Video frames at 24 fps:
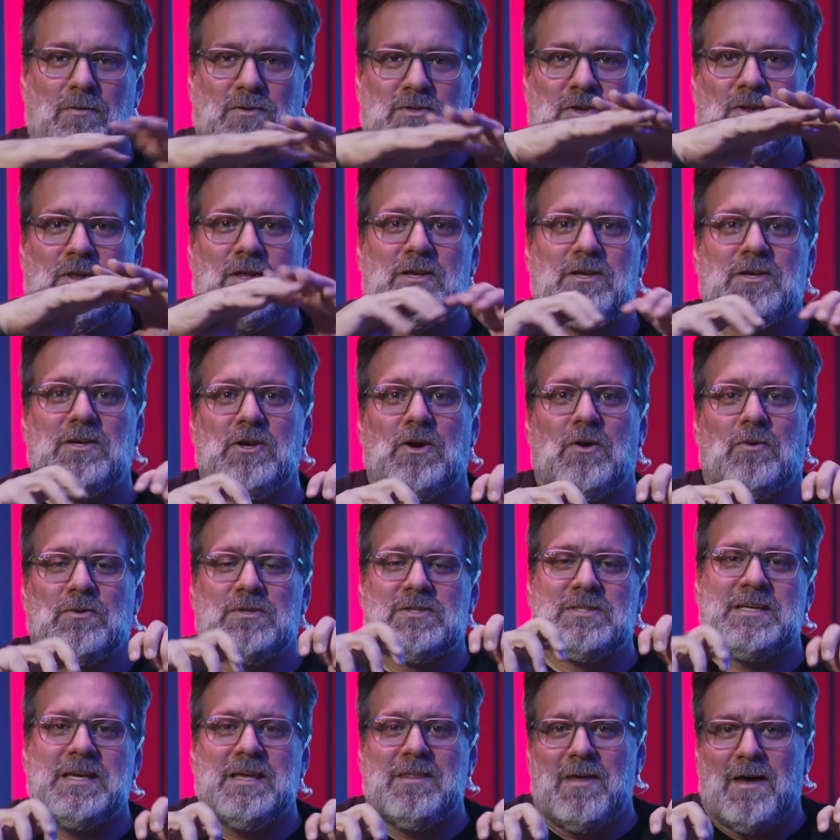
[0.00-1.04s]
so that you
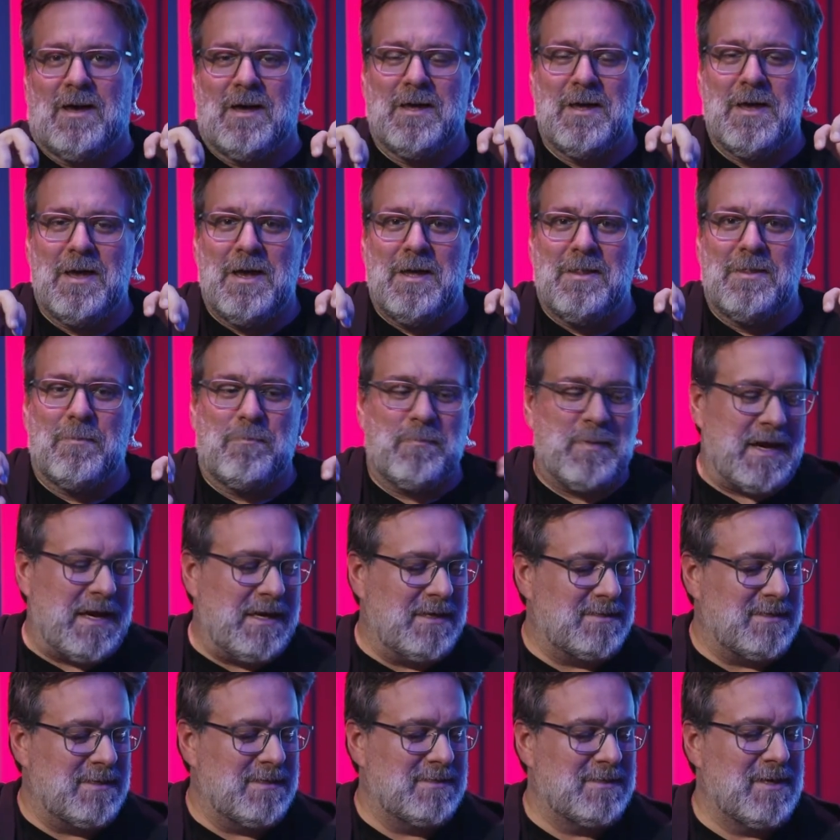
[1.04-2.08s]
don't see the
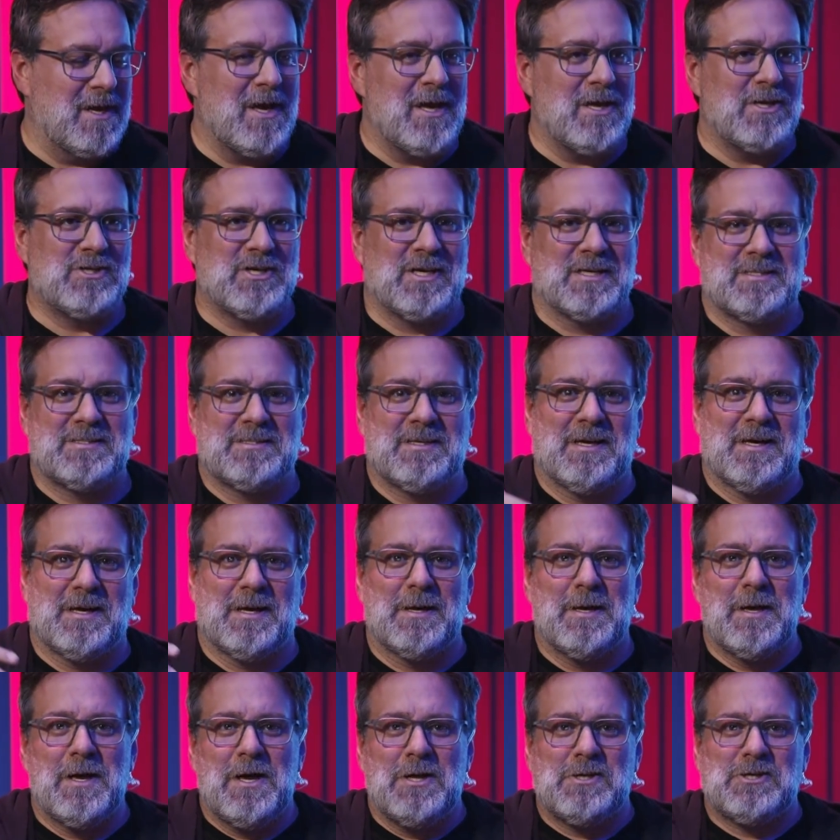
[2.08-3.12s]
pieces just
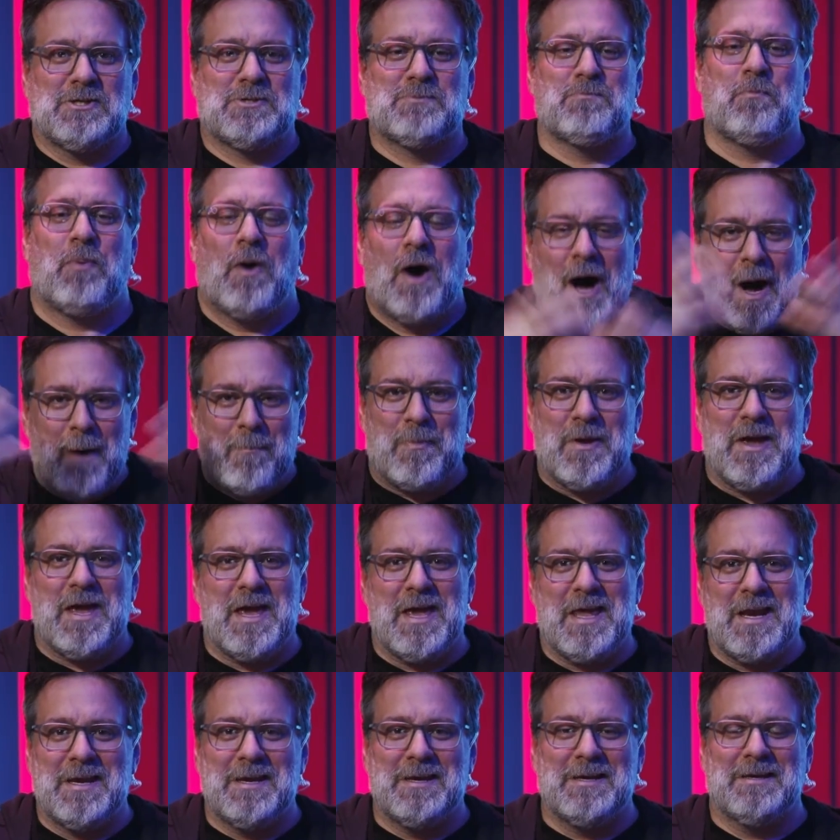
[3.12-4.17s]
pop
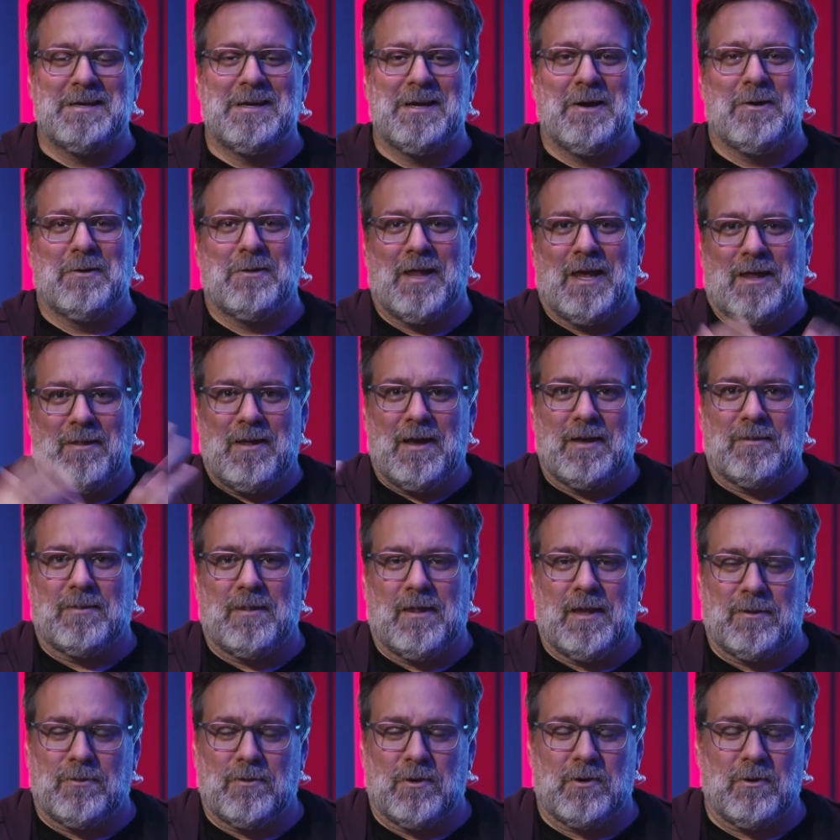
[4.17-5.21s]
in,
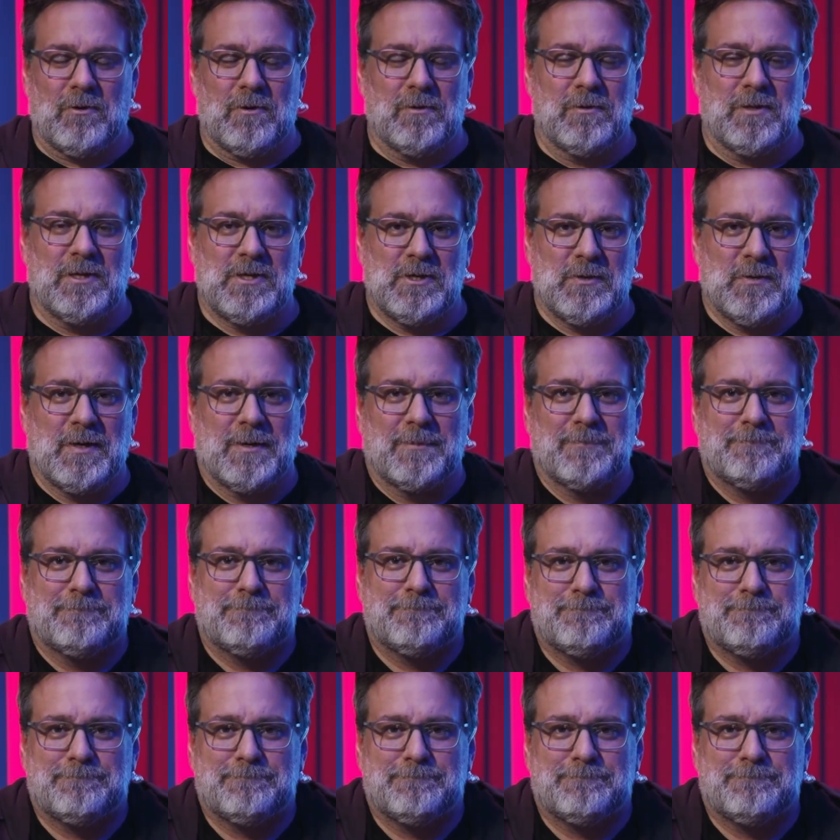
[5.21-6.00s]
like they're currently doing.